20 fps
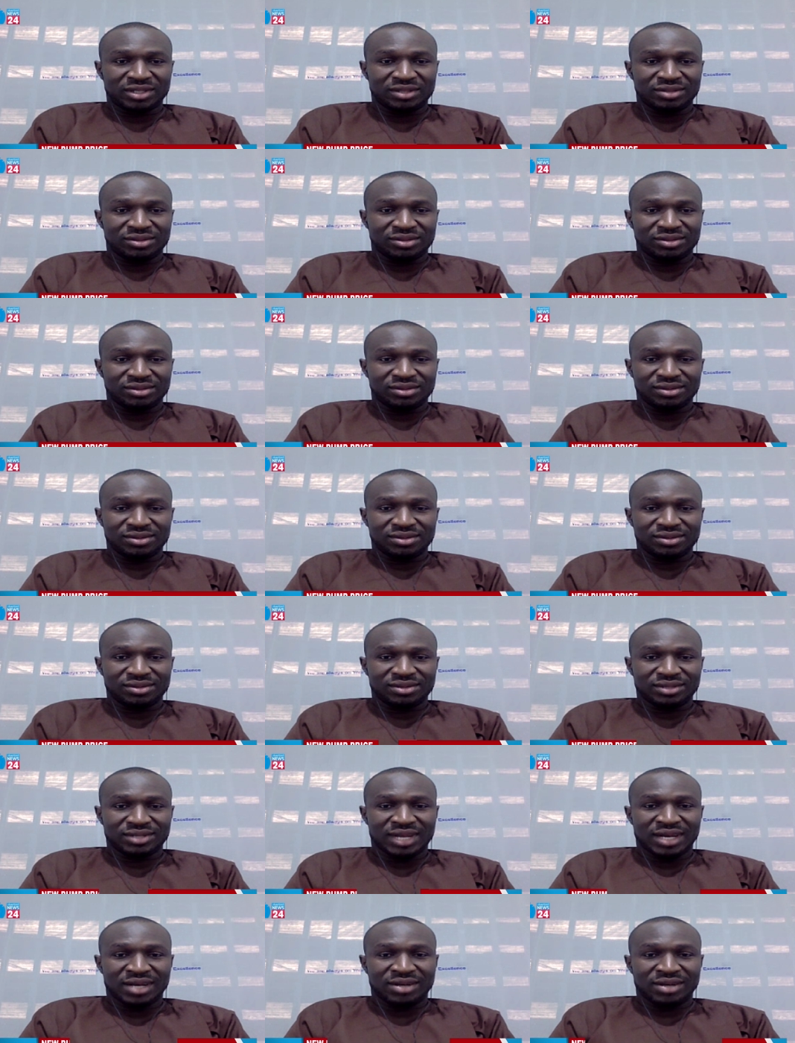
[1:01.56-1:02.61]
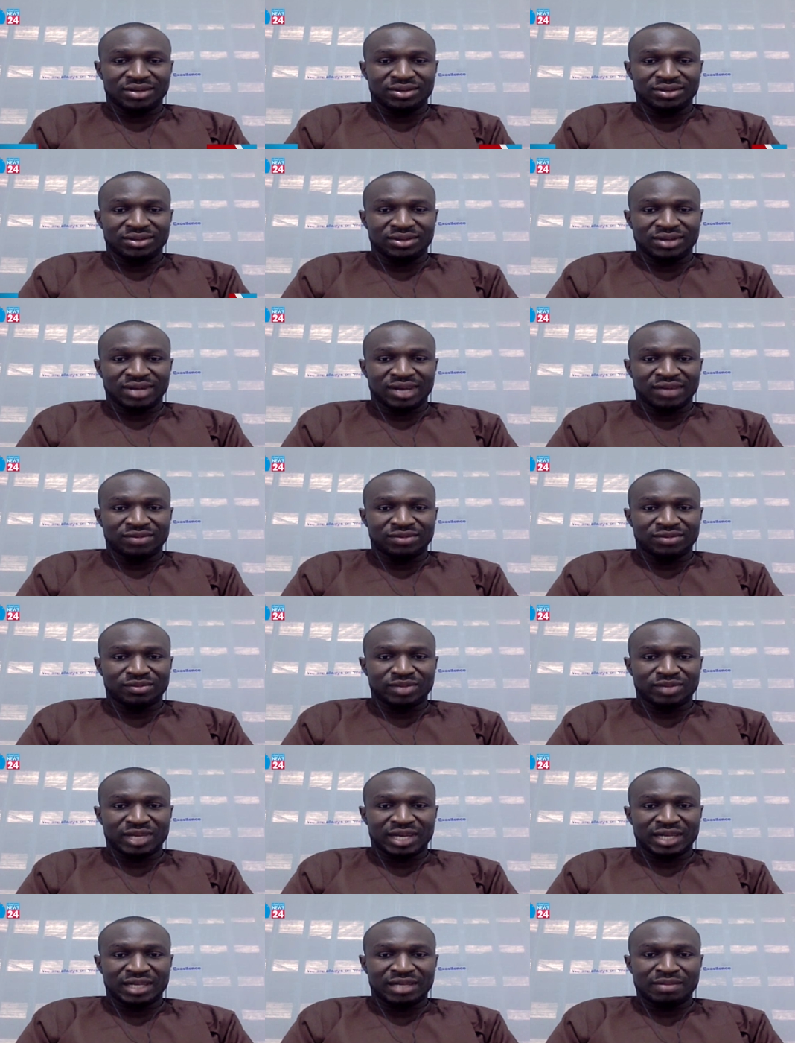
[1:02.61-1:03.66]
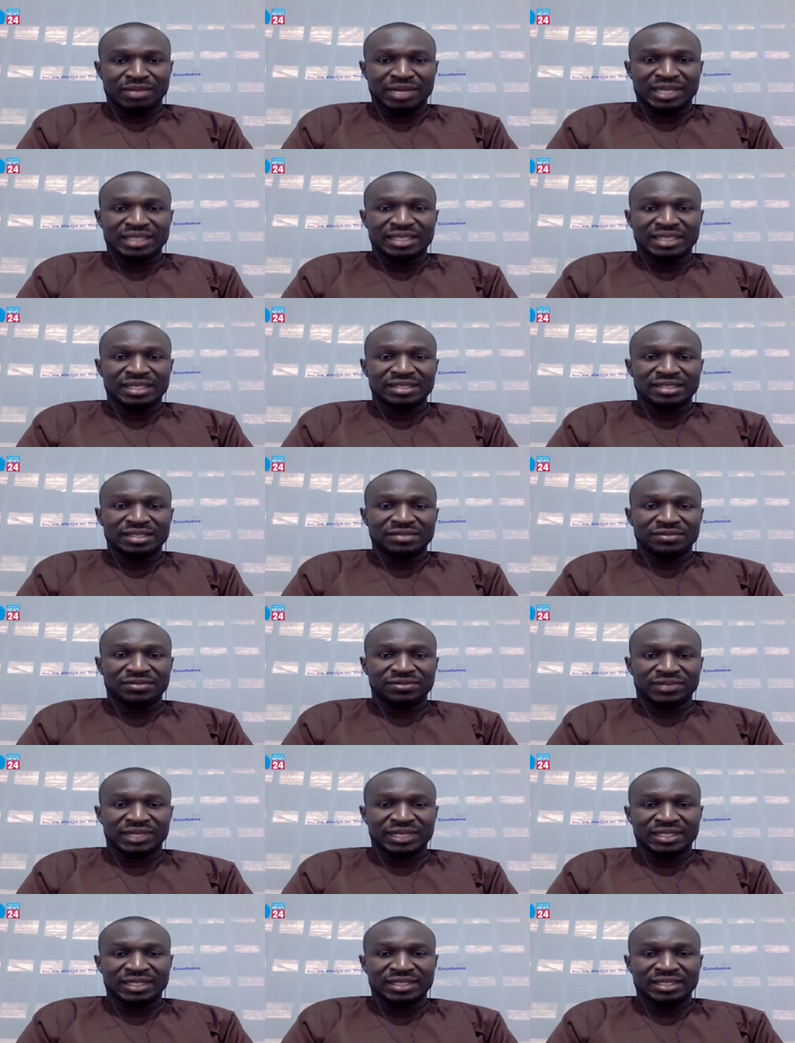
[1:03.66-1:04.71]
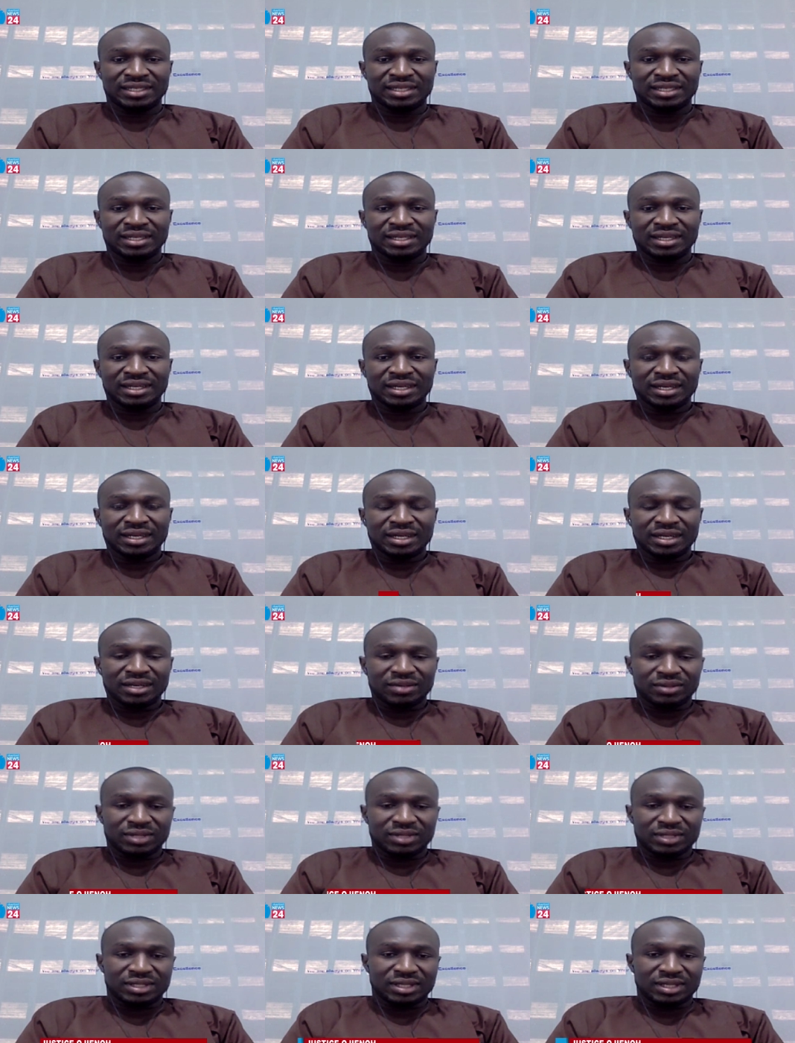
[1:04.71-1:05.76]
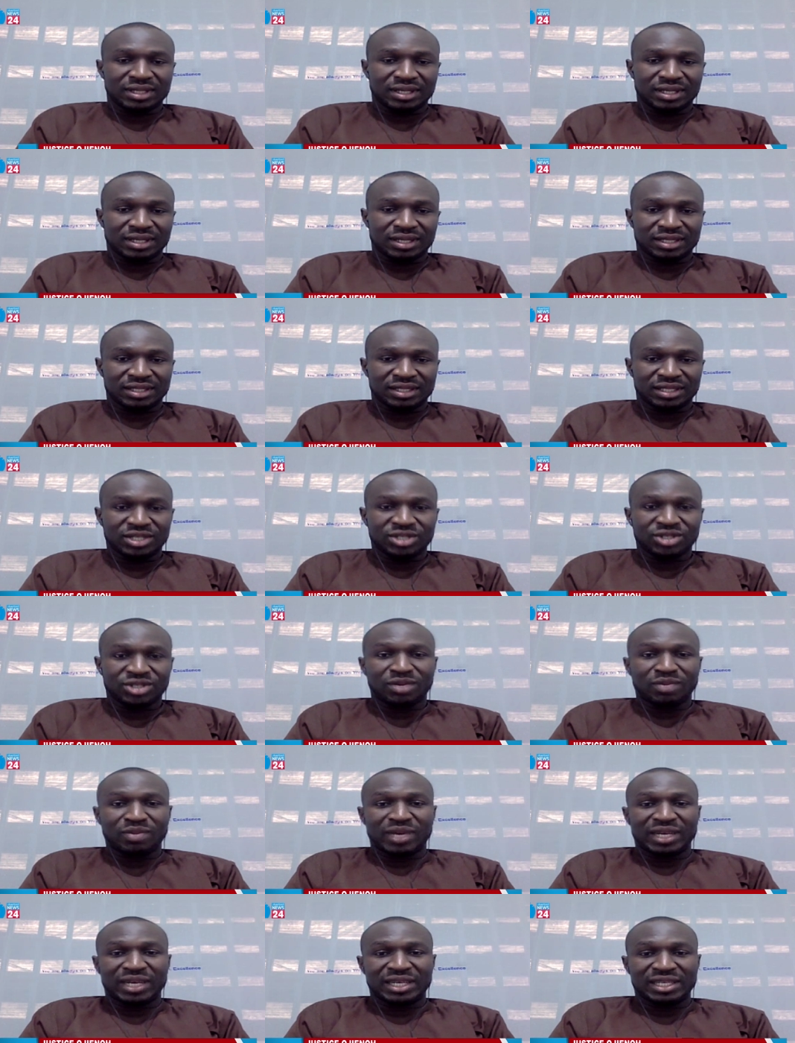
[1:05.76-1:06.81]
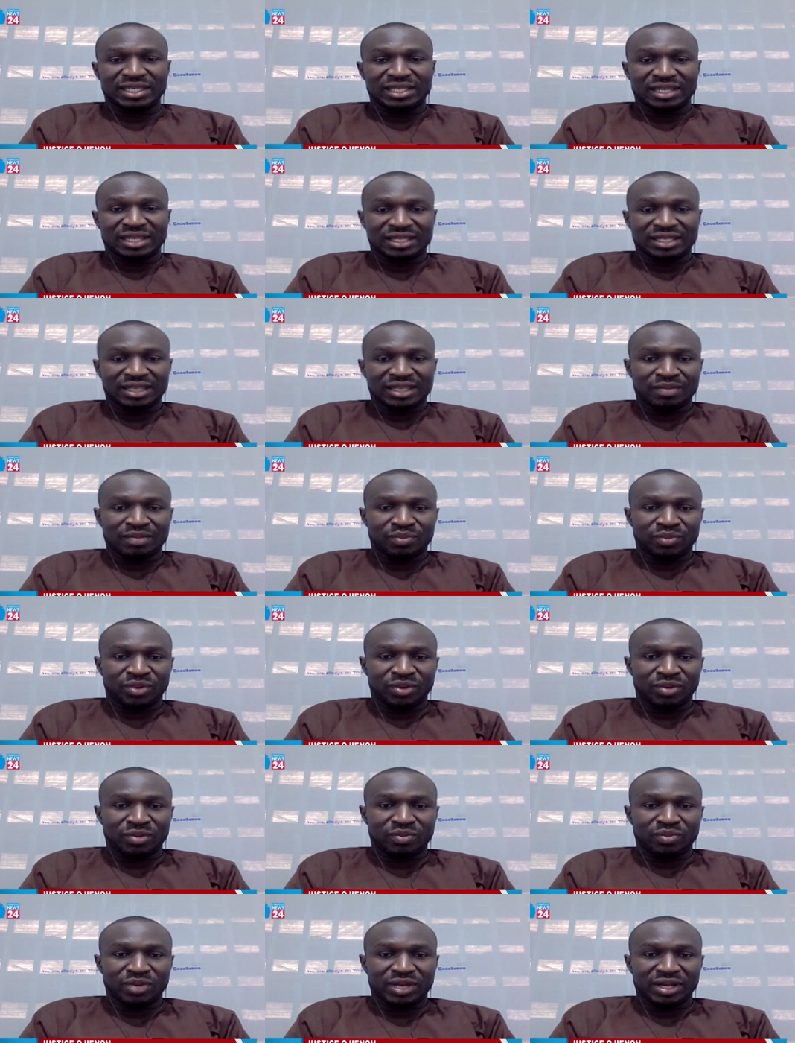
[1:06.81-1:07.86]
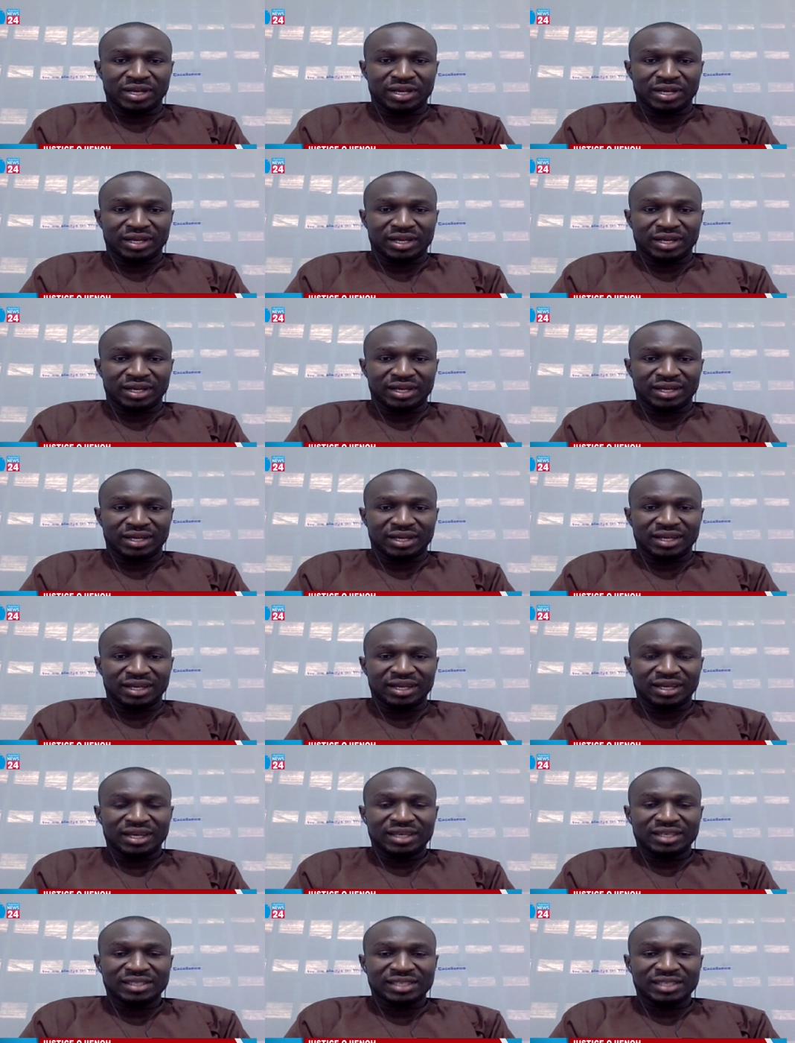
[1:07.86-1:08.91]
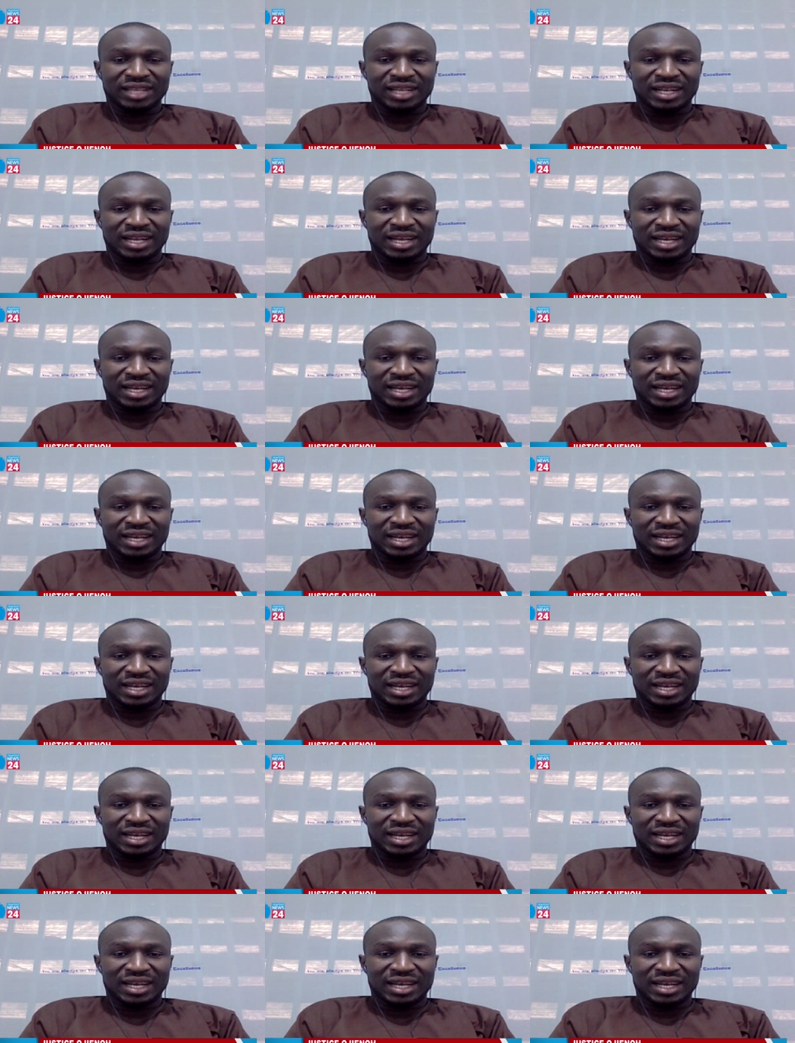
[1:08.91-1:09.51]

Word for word: to now you have to be an emergency friend with uh, station managers and pump uh, sellers,